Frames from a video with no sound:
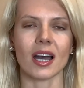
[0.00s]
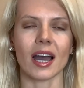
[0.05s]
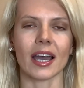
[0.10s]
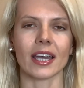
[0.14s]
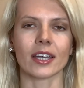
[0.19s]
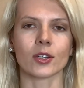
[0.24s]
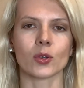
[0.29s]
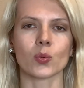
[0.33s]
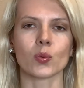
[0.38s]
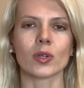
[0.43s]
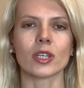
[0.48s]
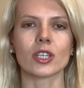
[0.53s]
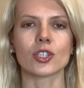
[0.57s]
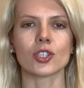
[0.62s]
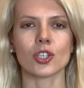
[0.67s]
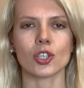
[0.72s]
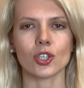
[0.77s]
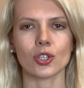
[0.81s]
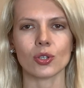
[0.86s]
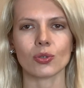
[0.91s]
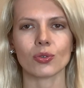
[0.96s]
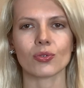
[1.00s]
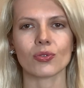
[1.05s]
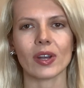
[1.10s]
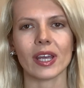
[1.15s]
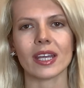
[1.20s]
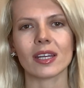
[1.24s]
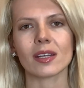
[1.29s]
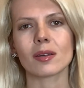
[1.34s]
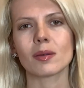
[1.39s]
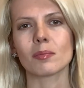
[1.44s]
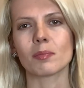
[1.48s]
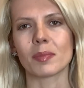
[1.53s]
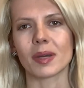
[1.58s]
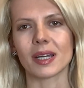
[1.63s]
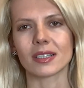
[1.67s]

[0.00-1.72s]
signed with Ukraine,